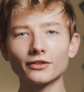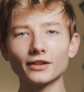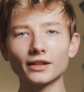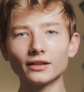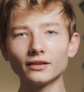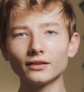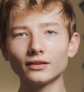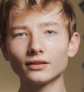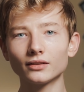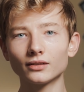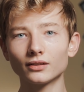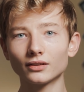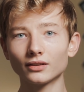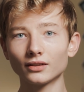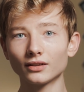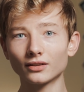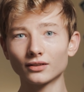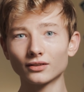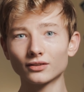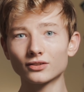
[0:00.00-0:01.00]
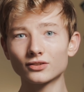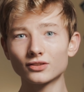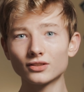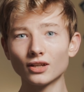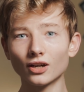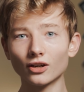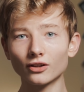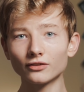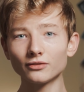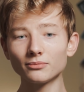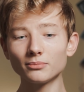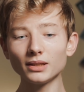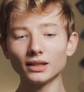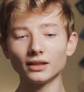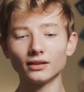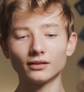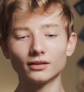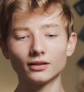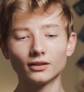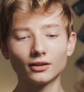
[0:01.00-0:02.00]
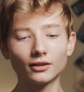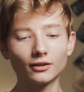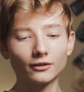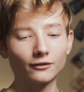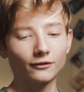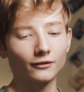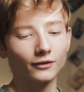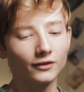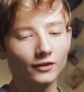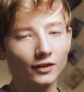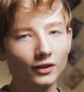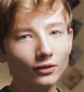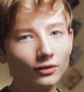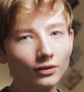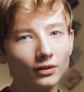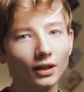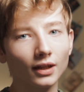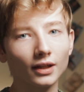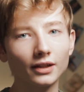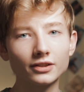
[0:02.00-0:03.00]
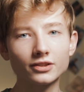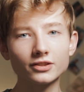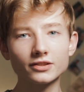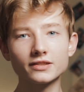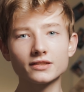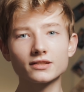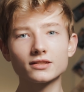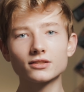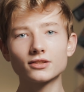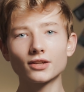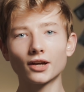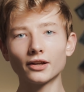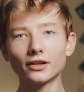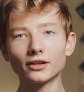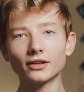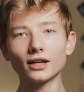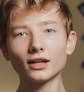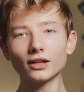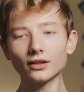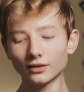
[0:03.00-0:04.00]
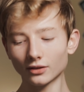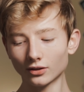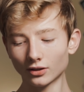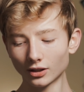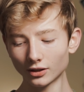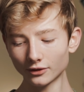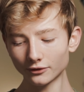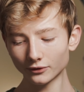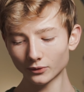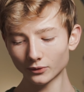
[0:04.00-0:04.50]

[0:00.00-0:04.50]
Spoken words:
than on me. So I'll just turn it off